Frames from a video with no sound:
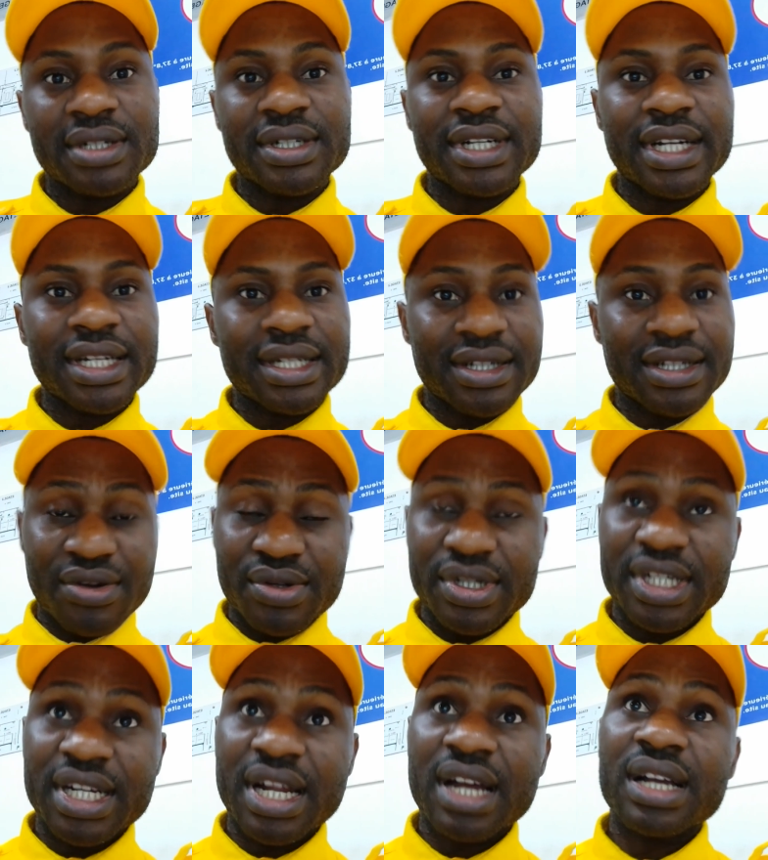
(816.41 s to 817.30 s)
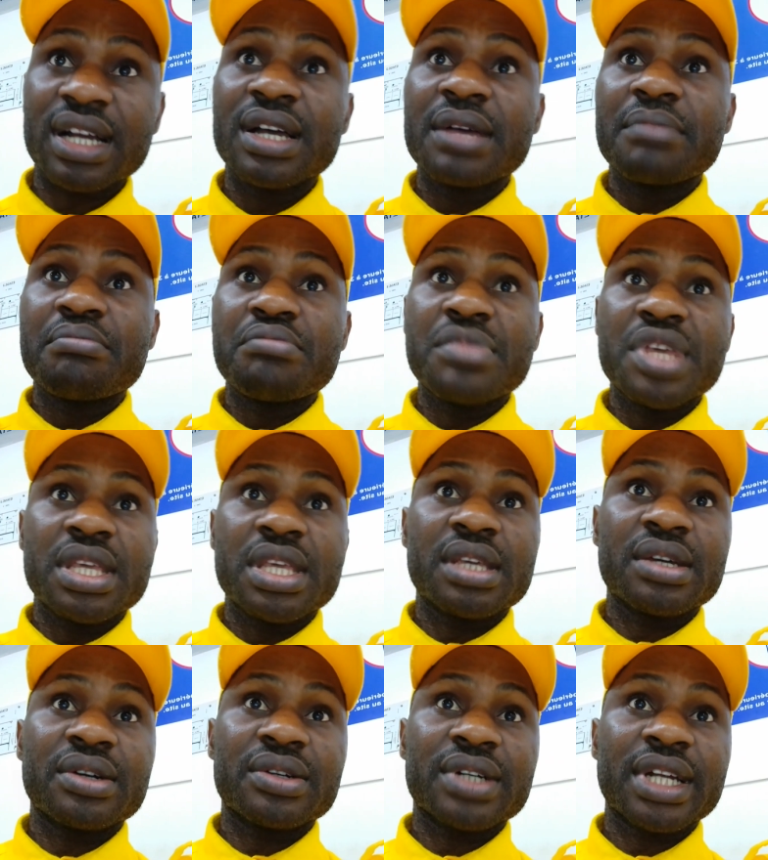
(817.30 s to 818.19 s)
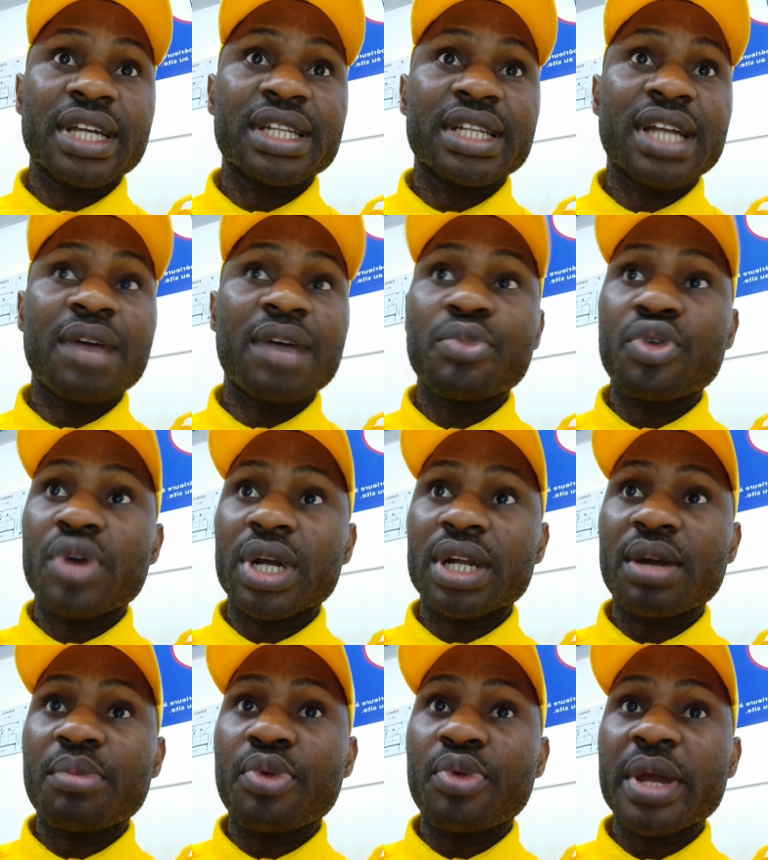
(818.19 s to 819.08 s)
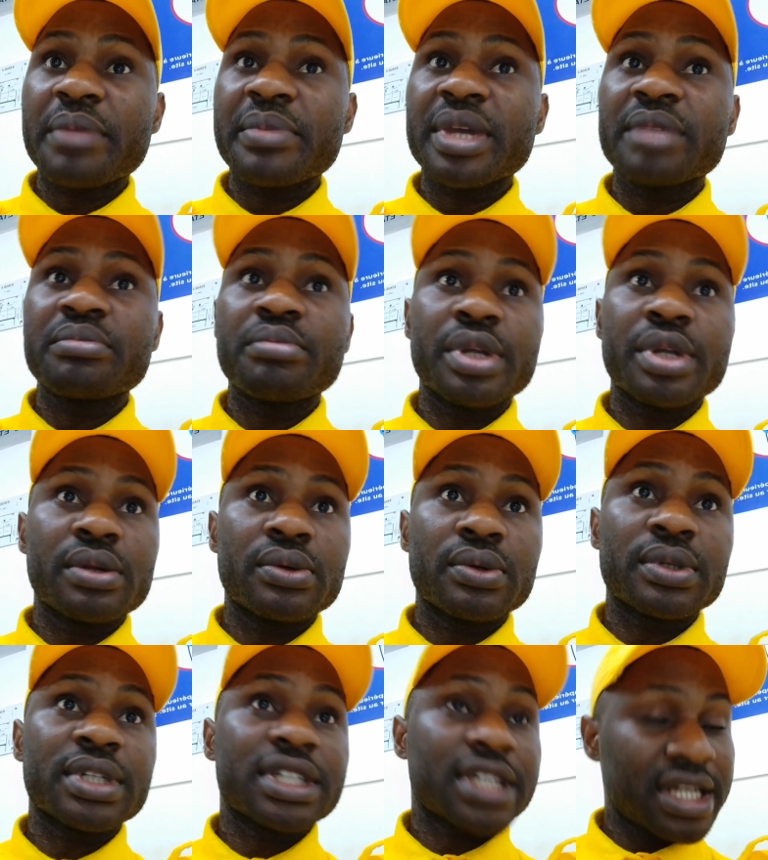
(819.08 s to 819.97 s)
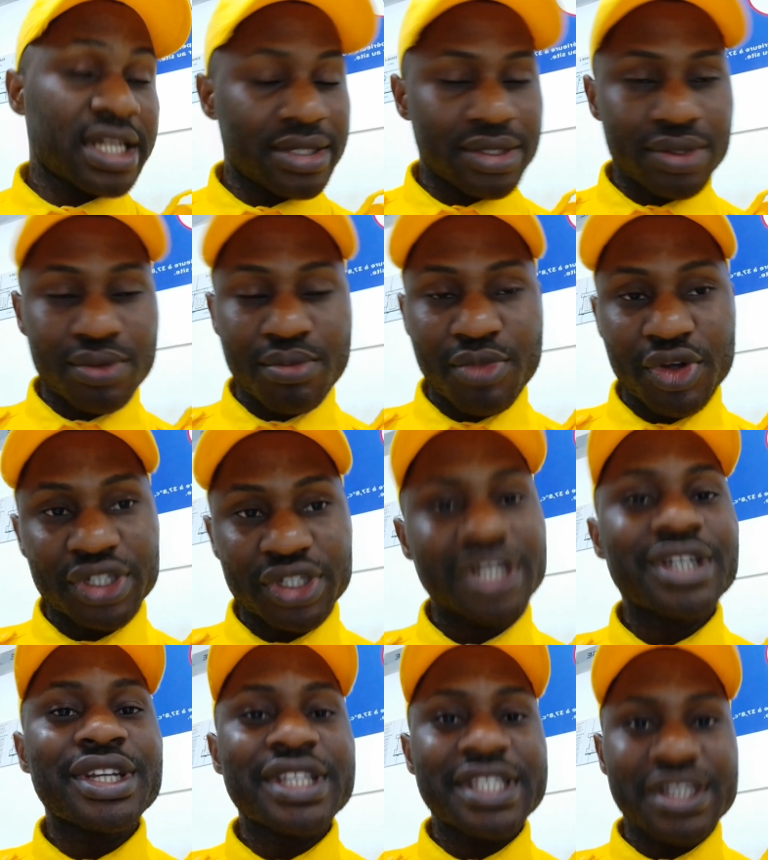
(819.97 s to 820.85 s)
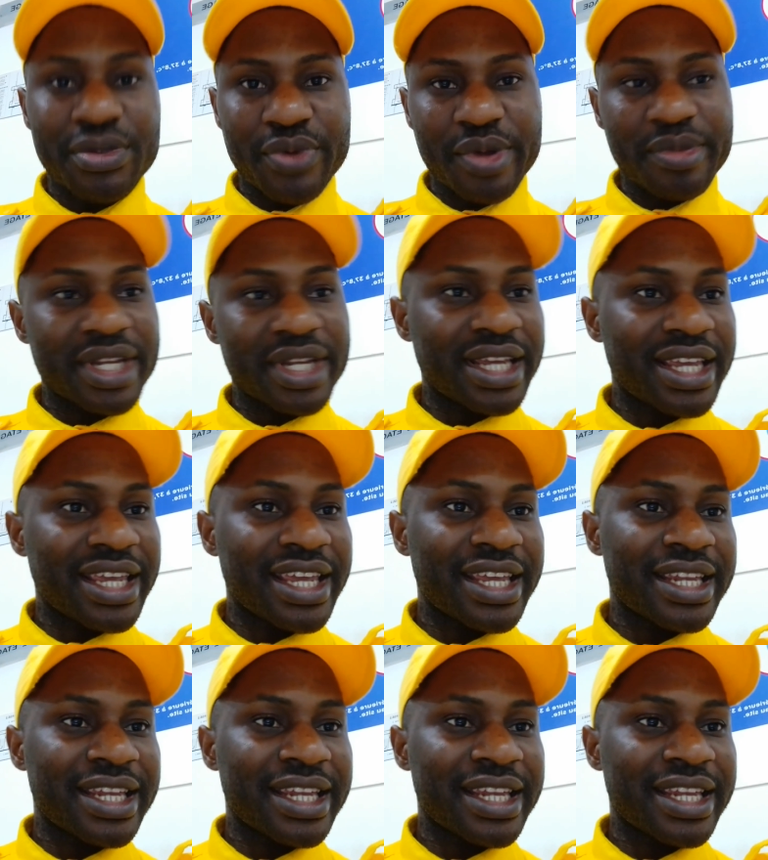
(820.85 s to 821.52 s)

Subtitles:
All right, contact me, all right, and book an appointment below. Thank you so much. Till we meet again.